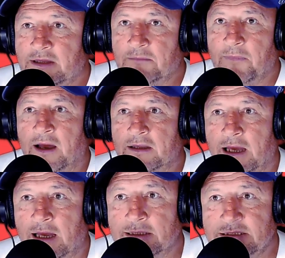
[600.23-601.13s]
I think
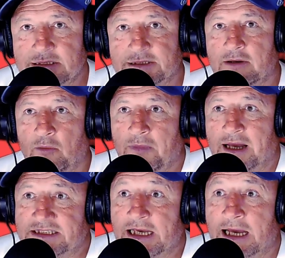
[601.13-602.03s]
Martin Hardy is you know
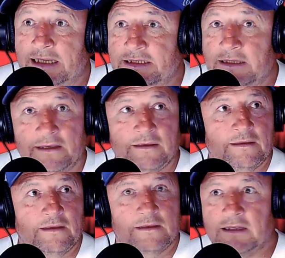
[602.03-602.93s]
Marty Hardy.
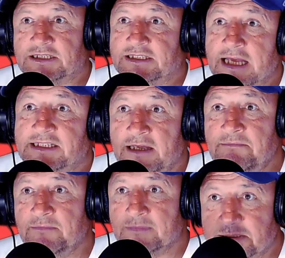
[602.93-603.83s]
It yeah. sticks
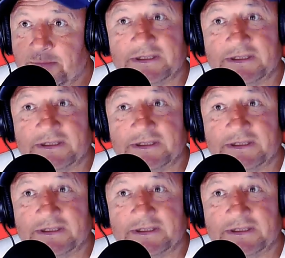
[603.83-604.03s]
in. It's,